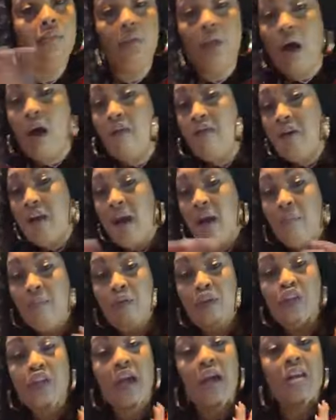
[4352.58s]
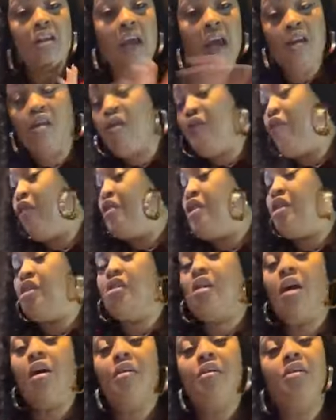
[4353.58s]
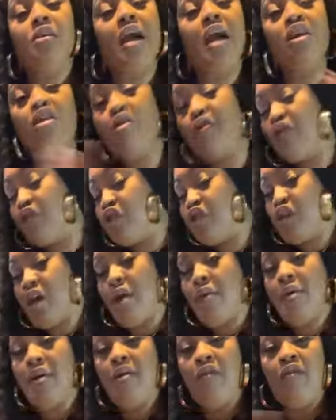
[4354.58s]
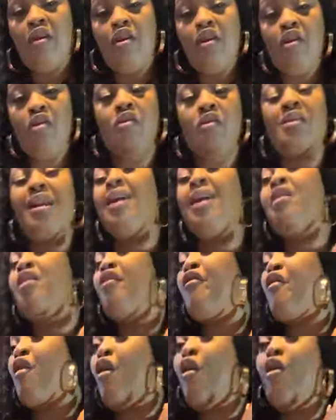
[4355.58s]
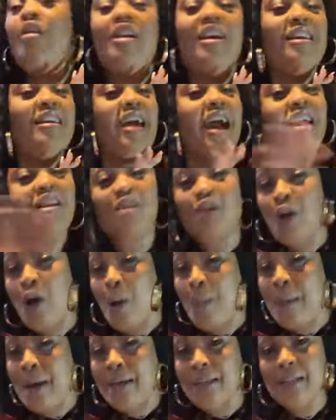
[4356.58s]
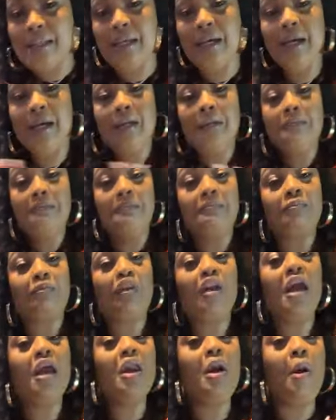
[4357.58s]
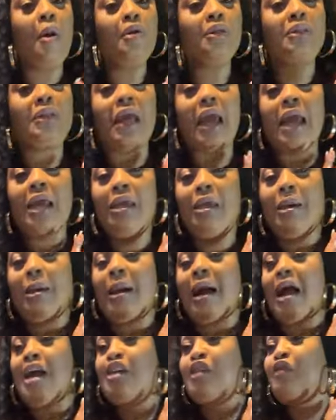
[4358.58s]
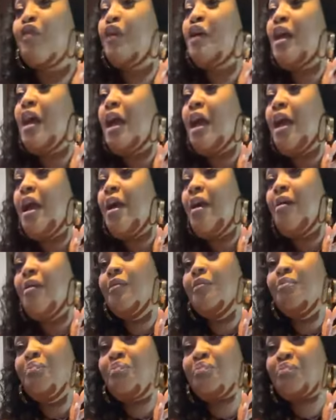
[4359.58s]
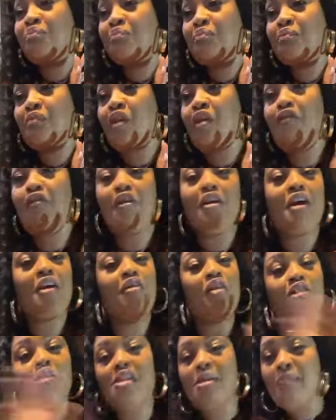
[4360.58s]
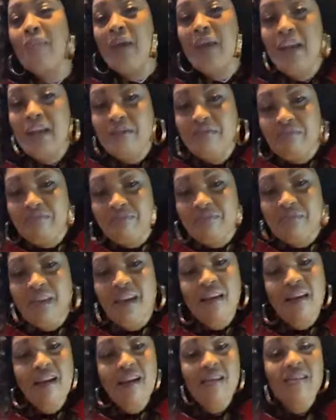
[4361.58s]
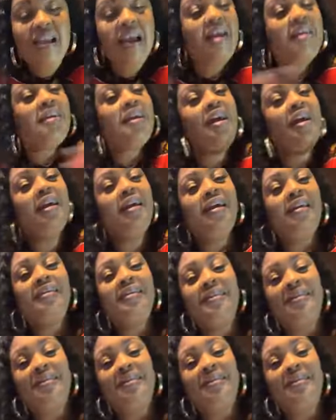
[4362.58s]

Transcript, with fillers: Love and appreciate. Thank you for the stars. Thank you for sharing the videos. Thank you for all the nice comments. You know, thank you guys for the for the gossiping. Thank you.